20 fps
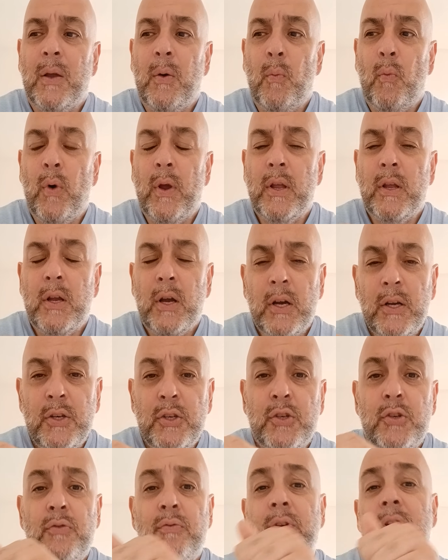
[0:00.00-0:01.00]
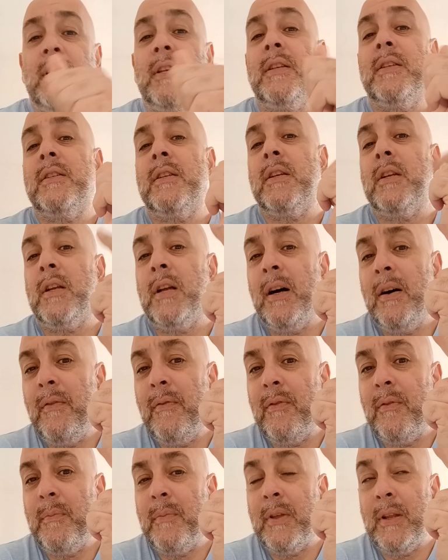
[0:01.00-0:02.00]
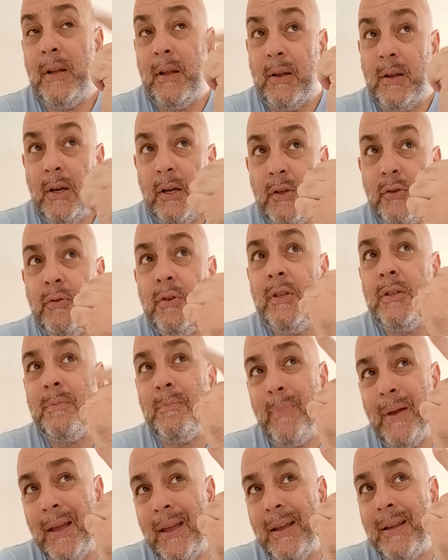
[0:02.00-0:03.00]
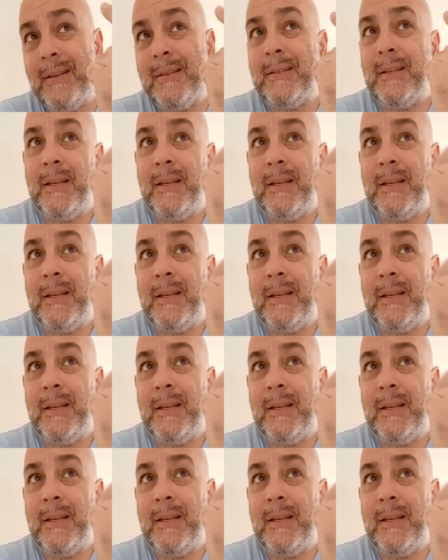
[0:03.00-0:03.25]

When countries, government, in a country's banks,